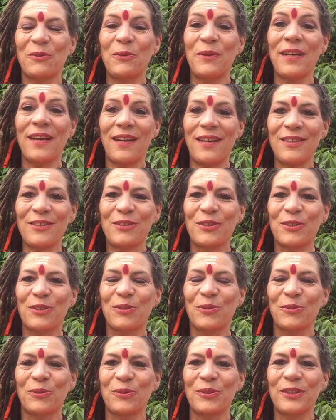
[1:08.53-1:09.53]
We are the
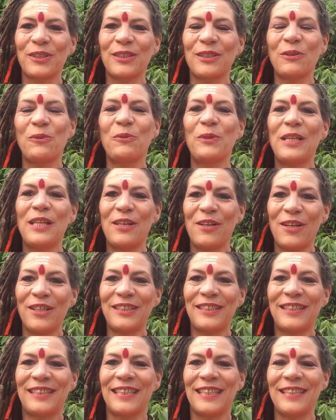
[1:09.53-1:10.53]
source, we
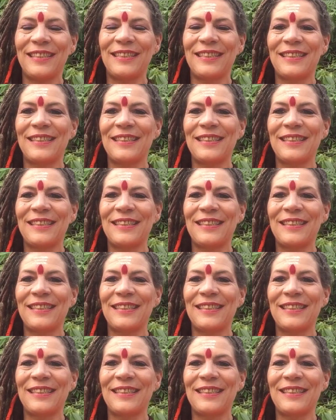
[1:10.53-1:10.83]
lost it,